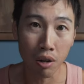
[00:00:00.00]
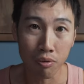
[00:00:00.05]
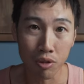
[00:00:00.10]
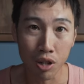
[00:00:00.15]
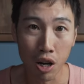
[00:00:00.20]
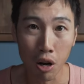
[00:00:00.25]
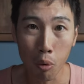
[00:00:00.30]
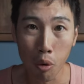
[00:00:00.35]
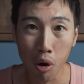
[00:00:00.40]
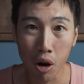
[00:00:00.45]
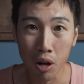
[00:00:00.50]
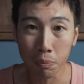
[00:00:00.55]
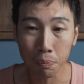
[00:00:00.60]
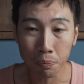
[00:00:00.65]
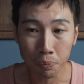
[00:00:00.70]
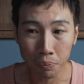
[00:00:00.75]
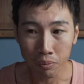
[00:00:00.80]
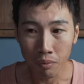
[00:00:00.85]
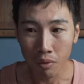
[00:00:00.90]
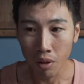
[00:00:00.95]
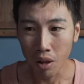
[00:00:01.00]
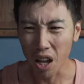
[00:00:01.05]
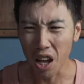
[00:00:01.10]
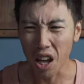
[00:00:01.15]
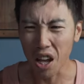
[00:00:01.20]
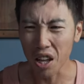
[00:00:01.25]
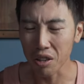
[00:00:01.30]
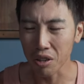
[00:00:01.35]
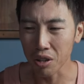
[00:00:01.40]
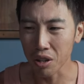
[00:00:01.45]
of Taiwan.
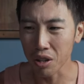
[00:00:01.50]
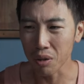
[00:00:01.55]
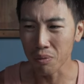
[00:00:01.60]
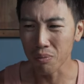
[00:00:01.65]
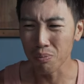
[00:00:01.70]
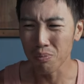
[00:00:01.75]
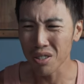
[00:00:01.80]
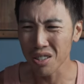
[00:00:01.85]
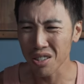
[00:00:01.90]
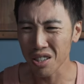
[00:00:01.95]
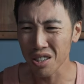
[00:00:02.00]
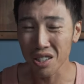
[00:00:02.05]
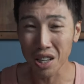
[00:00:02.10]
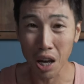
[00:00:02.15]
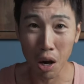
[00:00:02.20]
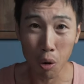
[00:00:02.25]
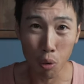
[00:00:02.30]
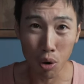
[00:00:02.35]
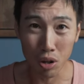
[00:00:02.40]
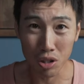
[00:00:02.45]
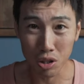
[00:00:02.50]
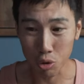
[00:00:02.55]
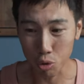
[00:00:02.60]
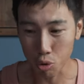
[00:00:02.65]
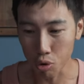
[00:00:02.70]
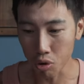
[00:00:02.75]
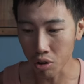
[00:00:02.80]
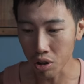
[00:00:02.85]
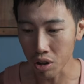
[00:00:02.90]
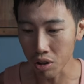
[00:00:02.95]
And uh, since I was
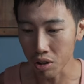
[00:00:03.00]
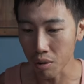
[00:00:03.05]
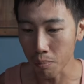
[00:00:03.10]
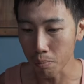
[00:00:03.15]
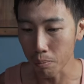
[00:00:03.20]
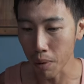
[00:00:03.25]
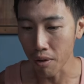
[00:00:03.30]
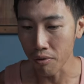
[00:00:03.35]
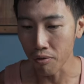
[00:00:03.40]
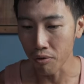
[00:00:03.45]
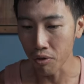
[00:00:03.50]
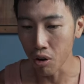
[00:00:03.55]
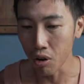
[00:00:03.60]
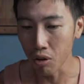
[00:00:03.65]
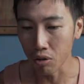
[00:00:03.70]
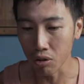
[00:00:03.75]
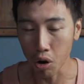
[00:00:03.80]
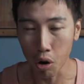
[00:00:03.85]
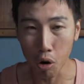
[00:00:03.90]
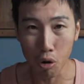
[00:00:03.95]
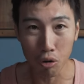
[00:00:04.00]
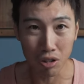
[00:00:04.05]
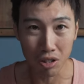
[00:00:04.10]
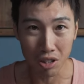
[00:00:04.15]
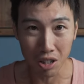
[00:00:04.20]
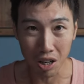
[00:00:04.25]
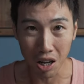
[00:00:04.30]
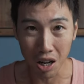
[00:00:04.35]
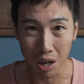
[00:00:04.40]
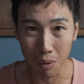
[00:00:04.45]
scrolling my phone all the
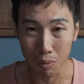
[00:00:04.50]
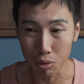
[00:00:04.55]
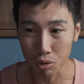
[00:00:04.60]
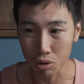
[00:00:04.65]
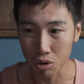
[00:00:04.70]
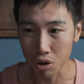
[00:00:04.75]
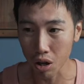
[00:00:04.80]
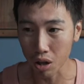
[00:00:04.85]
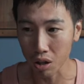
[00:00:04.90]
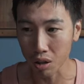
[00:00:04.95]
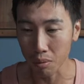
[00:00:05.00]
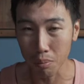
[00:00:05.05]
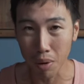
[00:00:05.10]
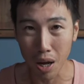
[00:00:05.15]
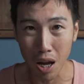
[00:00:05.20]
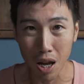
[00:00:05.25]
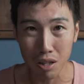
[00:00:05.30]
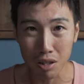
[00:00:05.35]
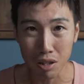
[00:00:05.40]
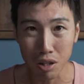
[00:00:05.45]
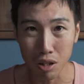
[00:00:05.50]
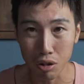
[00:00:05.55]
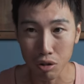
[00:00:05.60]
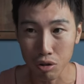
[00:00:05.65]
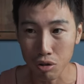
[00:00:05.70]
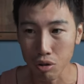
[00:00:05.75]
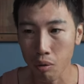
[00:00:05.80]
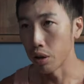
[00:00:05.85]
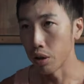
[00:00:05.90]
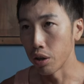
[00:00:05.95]
time to check the
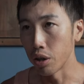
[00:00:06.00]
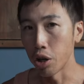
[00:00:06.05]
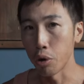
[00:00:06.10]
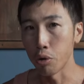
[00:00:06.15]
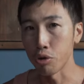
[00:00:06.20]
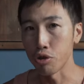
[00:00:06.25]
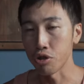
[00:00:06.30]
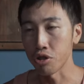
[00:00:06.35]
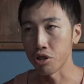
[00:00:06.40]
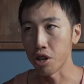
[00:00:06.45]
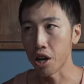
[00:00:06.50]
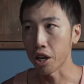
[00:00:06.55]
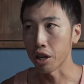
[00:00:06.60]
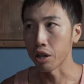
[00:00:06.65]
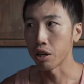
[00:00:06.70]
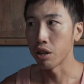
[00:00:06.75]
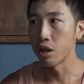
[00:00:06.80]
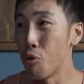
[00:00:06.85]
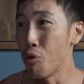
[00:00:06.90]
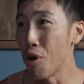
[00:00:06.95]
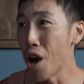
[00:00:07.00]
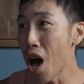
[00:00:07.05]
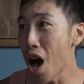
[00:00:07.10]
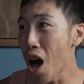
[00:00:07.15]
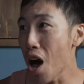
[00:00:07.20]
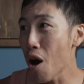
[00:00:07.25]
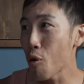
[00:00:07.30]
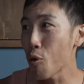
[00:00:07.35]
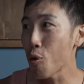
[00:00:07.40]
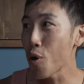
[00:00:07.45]
message, they were just like,
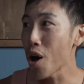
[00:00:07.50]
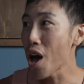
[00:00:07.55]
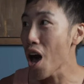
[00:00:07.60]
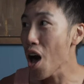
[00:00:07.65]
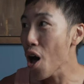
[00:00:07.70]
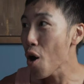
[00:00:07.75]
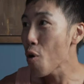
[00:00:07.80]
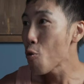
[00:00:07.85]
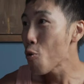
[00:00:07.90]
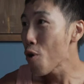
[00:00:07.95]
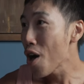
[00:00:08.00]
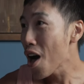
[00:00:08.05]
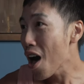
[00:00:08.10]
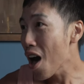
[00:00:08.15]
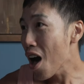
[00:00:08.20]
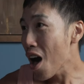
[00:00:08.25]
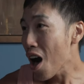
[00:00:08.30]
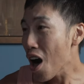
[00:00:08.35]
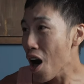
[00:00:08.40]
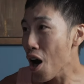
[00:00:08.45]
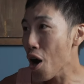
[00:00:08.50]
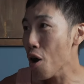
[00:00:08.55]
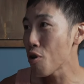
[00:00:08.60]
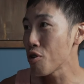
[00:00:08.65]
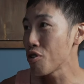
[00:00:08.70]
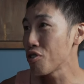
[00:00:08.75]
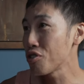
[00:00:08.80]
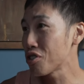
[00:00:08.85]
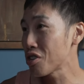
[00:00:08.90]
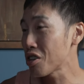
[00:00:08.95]
wow, wow, wow,
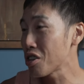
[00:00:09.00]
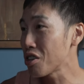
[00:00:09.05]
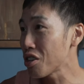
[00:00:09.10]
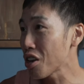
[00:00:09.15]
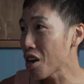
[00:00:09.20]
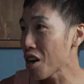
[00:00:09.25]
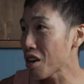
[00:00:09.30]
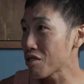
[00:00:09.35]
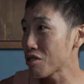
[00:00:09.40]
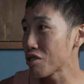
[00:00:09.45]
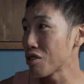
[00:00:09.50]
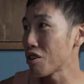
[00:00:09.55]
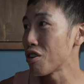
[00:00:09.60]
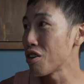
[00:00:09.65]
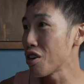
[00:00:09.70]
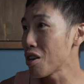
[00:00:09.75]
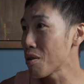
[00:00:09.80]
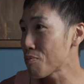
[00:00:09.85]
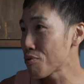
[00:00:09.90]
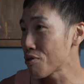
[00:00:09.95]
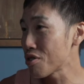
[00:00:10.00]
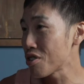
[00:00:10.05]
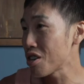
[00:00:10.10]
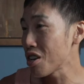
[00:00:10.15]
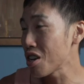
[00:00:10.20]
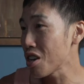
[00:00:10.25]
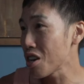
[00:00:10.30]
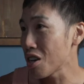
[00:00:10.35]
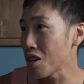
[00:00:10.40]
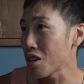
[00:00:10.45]
internet
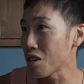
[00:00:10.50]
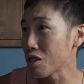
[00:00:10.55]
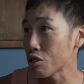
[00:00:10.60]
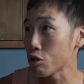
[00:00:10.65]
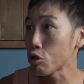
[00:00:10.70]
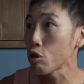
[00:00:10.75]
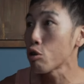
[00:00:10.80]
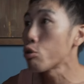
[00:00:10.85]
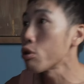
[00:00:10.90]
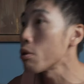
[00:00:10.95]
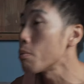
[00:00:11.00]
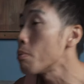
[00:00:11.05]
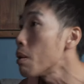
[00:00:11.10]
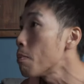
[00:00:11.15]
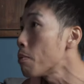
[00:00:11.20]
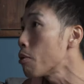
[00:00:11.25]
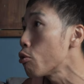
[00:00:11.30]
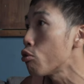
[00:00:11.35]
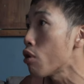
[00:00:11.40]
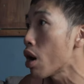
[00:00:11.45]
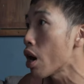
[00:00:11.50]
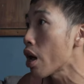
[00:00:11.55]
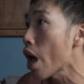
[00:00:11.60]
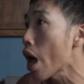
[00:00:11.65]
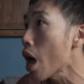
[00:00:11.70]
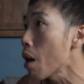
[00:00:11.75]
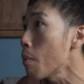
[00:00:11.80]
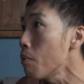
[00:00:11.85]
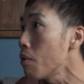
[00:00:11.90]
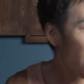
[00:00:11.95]
celebrities. Still remember who I
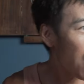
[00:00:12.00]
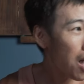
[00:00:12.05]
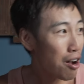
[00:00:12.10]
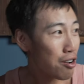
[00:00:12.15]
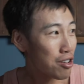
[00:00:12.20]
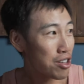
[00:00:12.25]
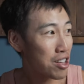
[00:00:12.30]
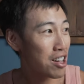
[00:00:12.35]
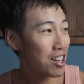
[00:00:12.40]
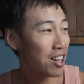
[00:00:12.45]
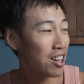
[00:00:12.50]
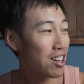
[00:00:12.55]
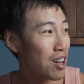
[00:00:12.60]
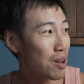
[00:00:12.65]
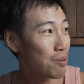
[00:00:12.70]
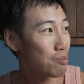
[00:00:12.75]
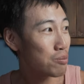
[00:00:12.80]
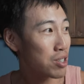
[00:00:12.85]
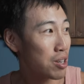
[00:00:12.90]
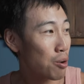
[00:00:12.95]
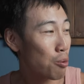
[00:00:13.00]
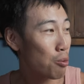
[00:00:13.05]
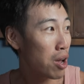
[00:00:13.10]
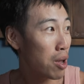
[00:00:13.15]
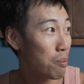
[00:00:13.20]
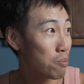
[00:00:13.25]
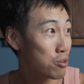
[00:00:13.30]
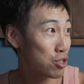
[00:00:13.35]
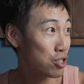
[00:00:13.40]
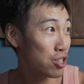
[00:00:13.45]
am? Oh, here comes the
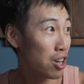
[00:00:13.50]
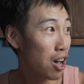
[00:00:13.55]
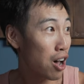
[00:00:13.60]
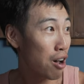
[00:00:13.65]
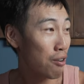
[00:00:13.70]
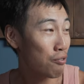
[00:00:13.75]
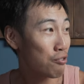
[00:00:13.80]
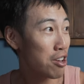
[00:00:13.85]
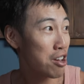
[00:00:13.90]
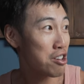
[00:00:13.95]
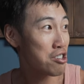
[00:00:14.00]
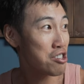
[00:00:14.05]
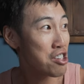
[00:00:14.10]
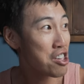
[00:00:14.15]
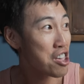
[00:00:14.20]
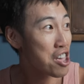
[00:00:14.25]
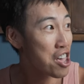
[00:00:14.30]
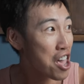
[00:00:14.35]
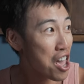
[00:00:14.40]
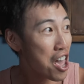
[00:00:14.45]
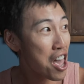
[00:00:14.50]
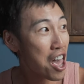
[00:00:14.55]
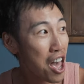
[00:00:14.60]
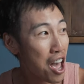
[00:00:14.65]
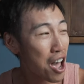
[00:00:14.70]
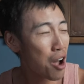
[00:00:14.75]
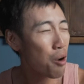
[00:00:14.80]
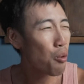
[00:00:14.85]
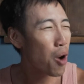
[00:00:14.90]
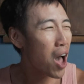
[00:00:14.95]
web star of the
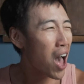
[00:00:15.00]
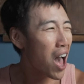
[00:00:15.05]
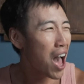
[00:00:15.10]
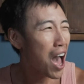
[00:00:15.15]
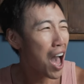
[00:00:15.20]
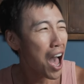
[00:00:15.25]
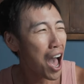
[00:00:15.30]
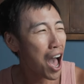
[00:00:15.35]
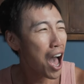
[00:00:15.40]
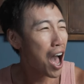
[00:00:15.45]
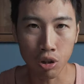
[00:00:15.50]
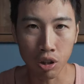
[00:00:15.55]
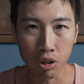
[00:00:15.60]
year. Wow.